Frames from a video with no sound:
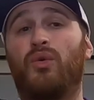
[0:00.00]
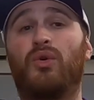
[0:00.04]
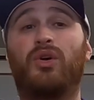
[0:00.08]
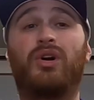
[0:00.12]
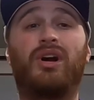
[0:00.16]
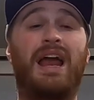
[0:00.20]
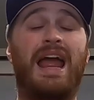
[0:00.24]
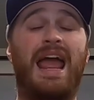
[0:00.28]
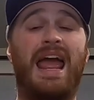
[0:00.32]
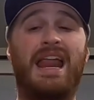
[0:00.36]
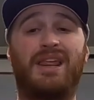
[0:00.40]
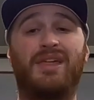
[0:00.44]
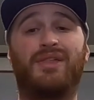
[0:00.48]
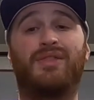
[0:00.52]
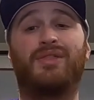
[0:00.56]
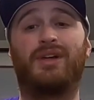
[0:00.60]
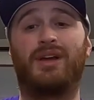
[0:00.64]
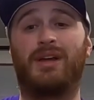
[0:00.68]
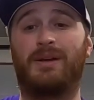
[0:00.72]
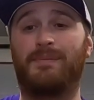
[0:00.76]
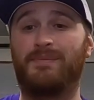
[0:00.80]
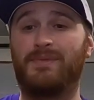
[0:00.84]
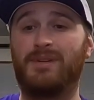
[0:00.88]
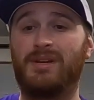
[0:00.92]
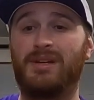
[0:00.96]
or
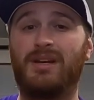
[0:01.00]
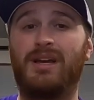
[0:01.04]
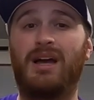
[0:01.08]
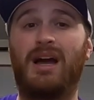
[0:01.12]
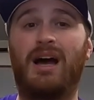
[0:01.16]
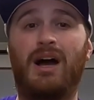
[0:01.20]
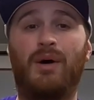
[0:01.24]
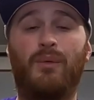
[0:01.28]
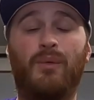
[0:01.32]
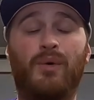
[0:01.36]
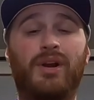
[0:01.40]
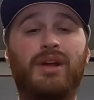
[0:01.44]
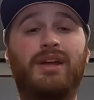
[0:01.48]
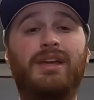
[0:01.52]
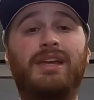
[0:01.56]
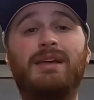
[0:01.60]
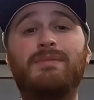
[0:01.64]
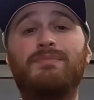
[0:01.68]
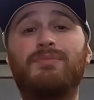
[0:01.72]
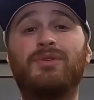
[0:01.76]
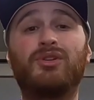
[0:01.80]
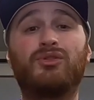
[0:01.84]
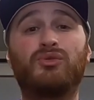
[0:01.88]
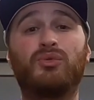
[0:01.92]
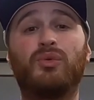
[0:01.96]
anything. I wanna
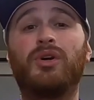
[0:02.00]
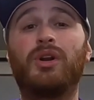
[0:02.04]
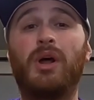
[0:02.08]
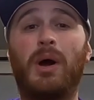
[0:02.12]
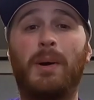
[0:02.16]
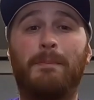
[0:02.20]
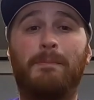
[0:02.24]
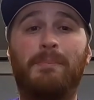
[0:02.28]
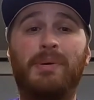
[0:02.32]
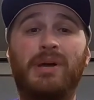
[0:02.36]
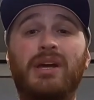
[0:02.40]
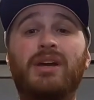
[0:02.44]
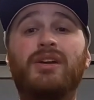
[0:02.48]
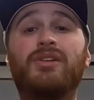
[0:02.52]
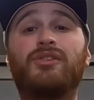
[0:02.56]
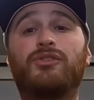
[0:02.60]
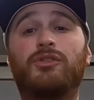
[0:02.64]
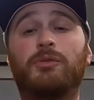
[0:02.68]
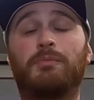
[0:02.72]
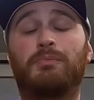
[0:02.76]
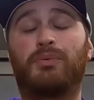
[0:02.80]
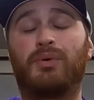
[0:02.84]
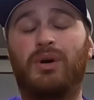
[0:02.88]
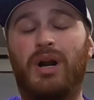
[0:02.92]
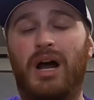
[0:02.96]
keep this one a big
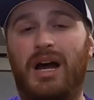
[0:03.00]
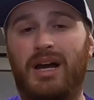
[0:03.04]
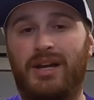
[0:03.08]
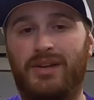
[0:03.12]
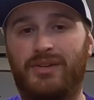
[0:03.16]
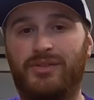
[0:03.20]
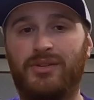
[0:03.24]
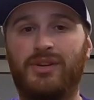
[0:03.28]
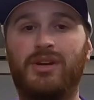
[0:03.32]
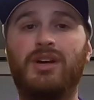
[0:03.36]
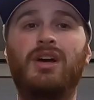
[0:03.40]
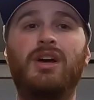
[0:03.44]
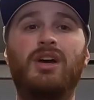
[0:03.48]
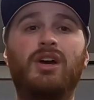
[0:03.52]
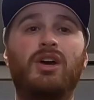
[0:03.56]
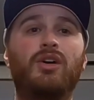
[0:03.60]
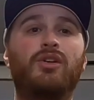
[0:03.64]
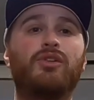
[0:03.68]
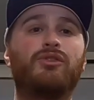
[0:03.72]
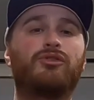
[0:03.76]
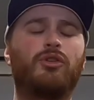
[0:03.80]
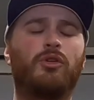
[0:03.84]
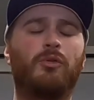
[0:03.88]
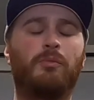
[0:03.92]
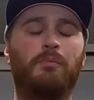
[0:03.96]
surprise.
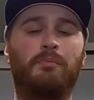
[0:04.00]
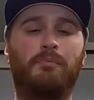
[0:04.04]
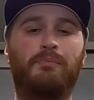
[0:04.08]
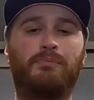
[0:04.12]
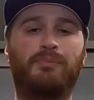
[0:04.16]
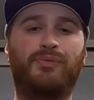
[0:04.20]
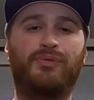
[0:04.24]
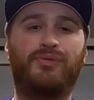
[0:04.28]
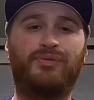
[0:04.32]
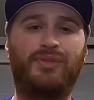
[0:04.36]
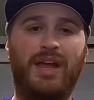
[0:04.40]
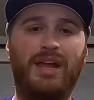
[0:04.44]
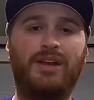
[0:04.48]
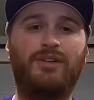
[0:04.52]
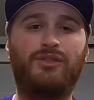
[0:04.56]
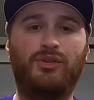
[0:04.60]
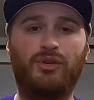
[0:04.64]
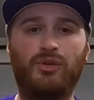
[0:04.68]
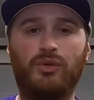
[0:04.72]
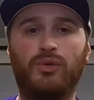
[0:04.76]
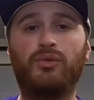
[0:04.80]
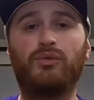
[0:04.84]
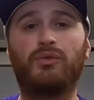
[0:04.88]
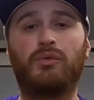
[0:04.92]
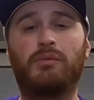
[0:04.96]
So stay
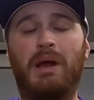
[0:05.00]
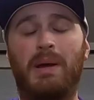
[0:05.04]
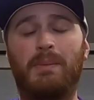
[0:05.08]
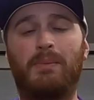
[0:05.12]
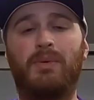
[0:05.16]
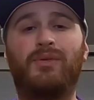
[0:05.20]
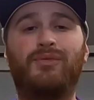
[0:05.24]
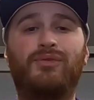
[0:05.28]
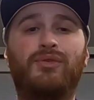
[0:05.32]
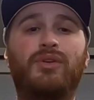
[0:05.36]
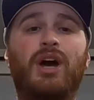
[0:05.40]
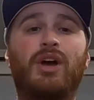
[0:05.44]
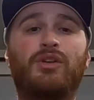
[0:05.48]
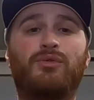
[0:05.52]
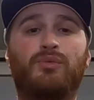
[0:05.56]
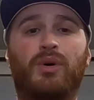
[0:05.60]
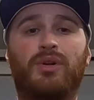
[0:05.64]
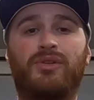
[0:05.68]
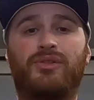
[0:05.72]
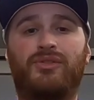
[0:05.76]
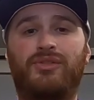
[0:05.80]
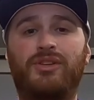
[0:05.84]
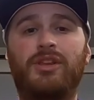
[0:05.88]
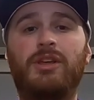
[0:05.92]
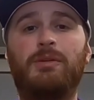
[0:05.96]
tuned. Remember, if you guys
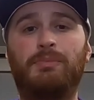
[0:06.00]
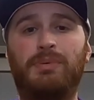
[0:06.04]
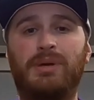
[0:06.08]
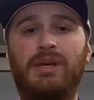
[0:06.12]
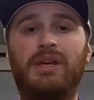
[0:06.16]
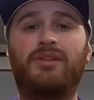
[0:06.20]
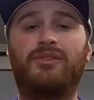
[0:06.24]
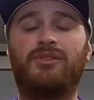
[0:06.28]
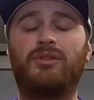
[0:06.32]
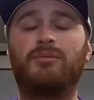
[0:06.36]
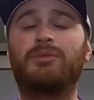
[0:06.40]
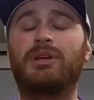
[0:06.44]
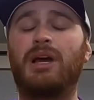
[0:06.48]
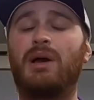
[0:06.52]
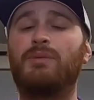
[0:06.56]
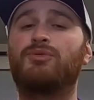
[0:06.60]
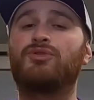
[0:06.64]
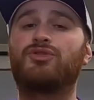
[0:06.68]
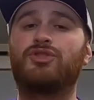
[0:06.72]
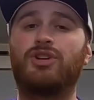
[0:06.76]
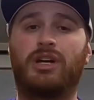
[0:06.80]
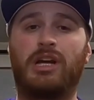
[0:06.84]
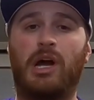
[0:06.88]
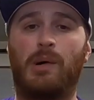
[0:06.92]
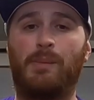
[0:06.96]
want sneak peeks sometimes,
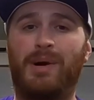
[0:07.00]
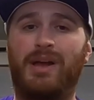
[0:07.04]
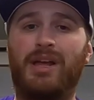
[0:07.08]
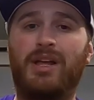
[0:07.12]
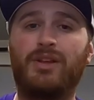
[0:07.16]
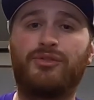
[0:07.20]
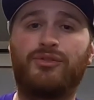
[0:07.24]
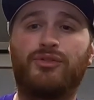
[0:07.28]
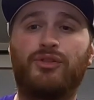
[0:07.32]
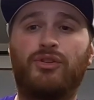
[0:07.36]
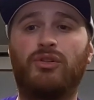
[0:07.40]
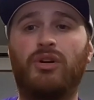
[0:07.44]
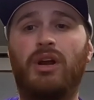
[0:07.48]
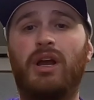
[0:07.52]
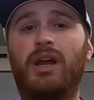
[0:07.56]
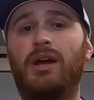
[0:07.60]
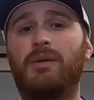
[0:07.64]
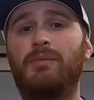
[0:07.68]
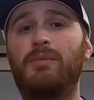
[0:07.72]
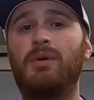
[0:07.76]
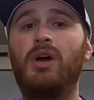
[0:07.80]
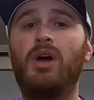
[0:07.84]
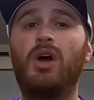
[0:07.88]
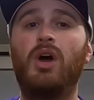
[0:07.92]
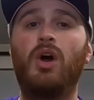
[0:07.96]
check out my
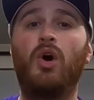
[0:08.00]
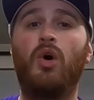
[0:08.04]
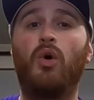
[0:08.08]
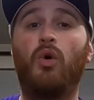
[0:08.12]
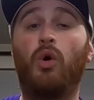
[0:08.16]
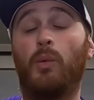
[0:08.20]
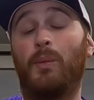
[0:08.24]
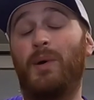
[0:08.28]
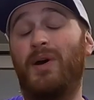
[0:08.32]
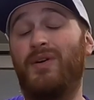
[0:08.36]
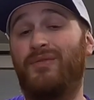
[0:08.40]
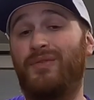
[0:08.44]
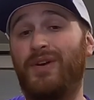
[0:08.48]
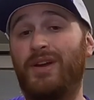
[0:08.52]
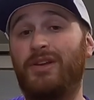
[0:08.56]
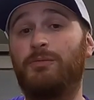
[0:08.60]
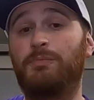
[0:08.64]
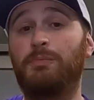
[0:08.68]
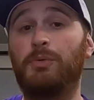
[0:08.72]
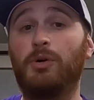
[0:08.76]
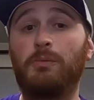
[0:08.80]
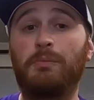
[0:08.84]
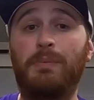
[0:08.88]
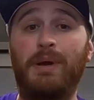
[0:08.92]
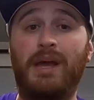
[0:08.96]
Instagram or my
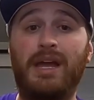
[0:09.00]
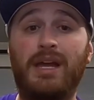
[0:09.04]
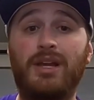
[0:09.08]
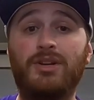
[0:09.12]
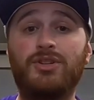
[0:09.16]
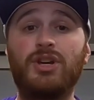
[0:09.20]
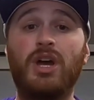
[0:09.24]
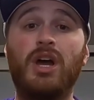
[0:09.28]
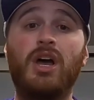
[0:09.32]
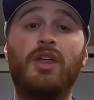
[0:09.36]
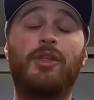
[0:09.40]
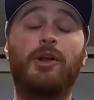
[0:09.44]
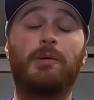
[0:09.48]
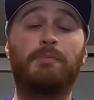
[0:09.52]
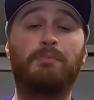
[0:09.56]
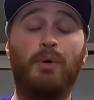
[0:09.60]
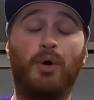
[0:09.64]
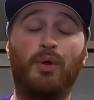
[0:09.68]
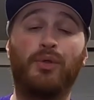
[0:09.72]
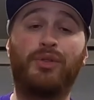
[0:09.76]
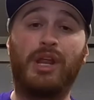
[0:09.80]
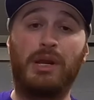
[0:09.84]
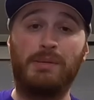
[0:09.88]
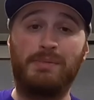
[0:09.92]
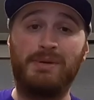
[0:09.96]
Facebook page. They're
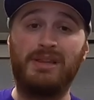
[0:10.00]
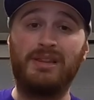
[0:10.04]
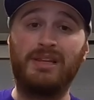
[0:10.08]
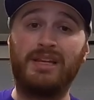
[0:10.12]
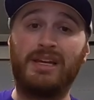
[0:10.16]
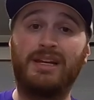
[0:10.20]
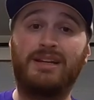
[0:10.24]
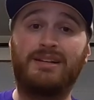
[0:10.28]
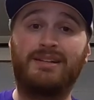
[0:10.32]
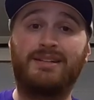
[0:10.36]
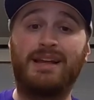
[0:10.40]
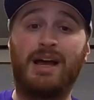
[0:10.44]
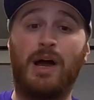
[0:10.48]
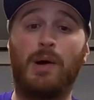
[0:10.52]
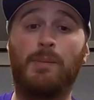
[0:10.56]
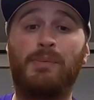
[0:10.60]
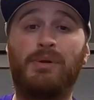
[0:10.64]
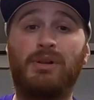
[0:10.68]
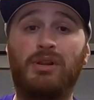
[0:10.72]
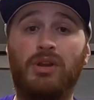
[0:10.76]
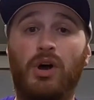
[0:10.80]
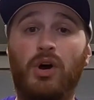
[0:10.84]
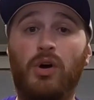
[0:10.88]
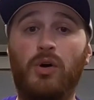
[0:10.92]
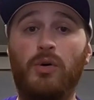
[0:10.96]
both gonna be linked down
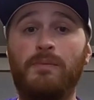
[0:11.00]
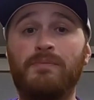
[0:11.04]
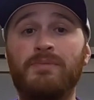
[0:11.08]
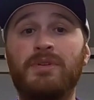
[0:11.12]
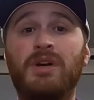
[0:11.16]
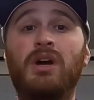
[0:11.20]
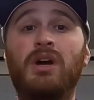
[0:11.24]
below.